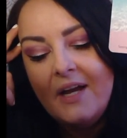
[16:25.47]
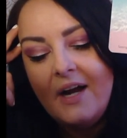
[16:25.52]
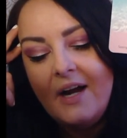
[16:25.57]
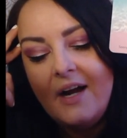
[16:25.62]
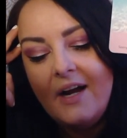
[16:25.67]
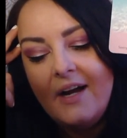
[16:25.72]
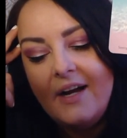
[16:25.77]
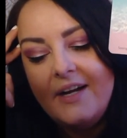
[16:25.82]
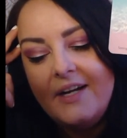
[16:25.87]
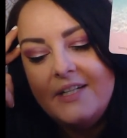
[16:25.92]

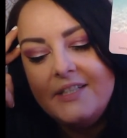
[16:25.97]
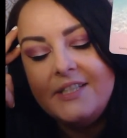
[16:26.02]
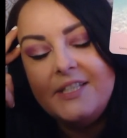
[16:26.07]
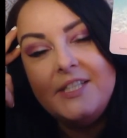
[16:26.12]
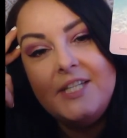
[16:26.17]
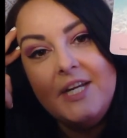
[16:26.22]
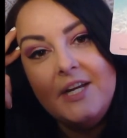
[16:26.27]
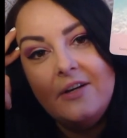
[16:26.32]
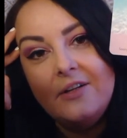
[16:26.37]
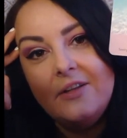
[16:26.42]
I
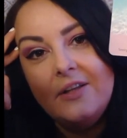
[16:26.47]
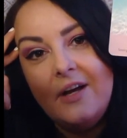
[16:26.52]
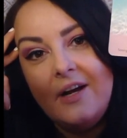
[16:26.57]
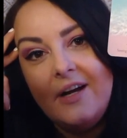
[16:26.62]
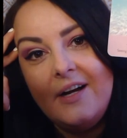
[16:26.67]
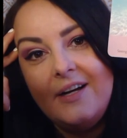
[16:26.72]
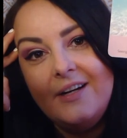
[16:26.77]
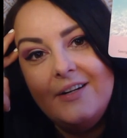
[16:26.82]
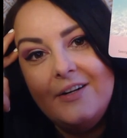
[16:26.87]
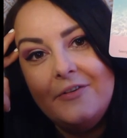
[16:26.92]
see a
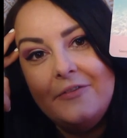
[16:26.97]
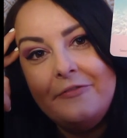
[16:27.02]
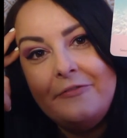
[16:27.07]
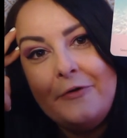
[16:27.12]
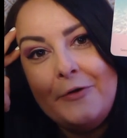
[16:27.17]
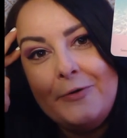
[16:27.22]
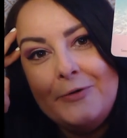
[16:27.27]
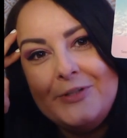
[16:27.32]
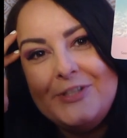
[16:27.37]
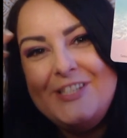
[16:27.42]
lot of
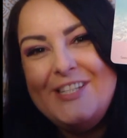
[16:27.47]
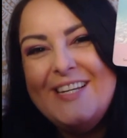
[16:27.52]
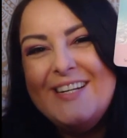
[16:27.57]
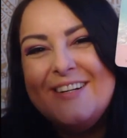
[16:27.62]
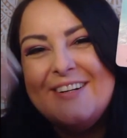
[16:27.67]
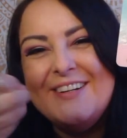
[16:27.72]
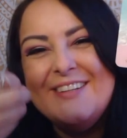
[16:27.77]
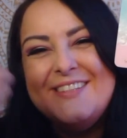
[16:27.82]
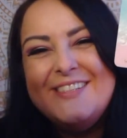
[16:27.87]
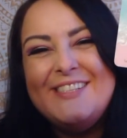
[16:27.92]
folks that
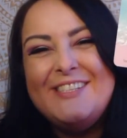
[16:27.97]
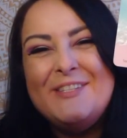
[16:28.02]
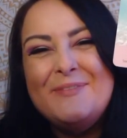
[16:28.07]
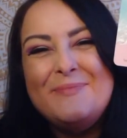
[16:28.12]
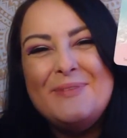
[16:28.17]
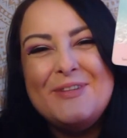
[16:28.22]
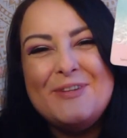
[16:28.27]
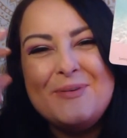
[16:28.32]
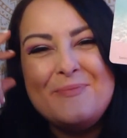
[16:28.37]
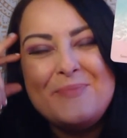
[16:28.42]
are in the
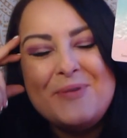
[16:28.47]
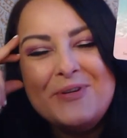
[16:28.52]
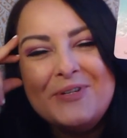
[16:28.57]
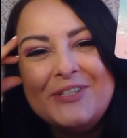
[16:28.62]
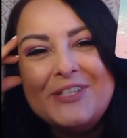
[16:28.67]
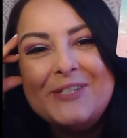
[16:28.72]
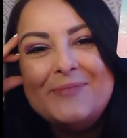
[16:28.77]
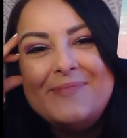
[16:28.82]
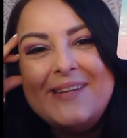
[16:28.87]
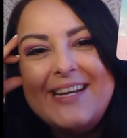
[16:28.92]
similar
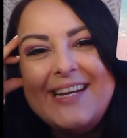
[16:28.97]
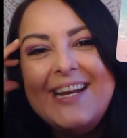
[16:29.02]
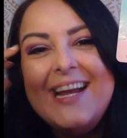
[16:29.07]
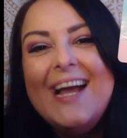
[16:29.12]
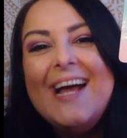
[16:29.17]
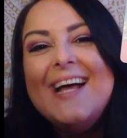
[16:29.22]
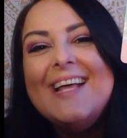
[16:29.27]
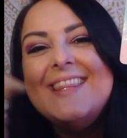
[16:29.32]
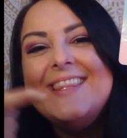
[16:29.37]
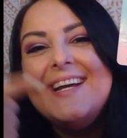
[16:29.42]
boat to me
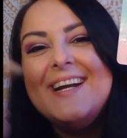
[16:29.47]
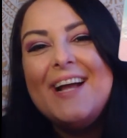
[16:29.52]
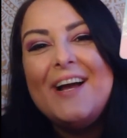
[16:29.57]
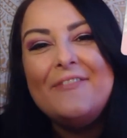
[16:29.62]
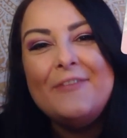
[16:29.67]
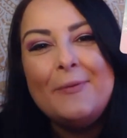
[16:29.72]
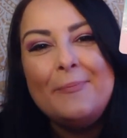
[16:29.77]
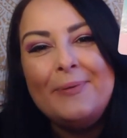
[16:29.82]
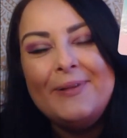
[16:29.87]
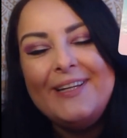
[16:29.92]
that
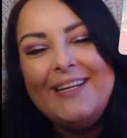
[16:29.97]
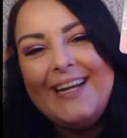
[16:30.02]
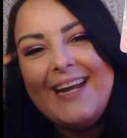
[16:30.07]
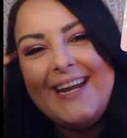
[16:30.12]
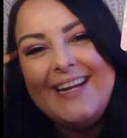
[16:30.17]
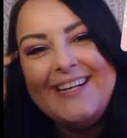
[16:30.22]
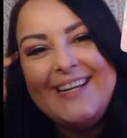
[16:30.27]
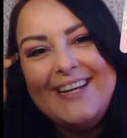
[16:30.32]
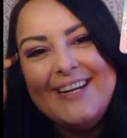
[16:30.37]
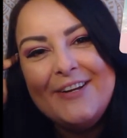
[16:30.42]
have a
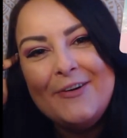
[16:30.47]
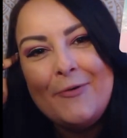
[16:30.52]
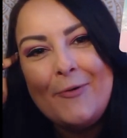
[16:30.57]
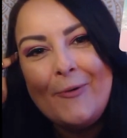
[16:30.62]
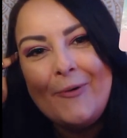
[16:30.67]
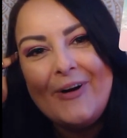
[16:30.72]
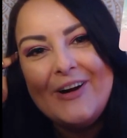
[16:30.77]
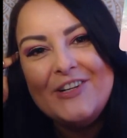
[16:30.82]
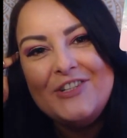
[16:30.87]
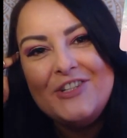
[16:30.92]
Pleiadian
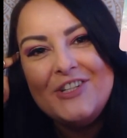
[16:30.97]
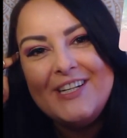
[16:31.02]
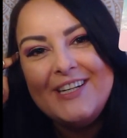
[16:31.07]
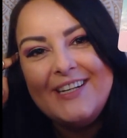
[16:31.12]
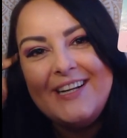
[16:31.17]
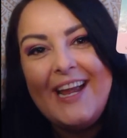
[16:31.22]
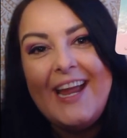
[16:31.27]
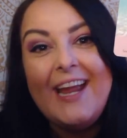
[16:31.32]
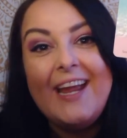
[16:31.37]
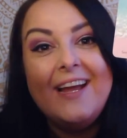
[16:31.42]

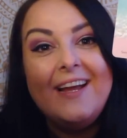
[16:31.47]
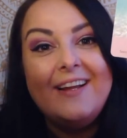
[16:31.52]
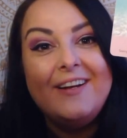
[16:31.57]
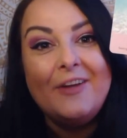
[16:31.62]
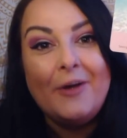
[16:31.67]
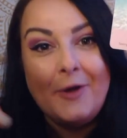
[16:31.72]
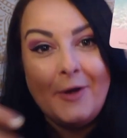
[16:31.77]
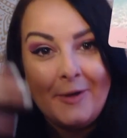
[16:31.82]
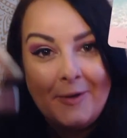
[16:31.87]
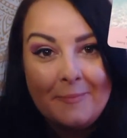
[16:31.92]
origin
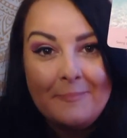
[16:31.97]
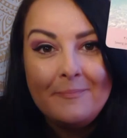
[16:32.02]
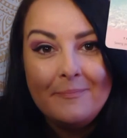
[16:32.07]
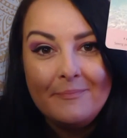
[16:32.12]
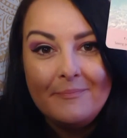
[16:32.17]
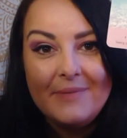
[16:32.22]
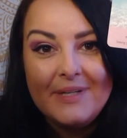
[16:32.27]
and uh,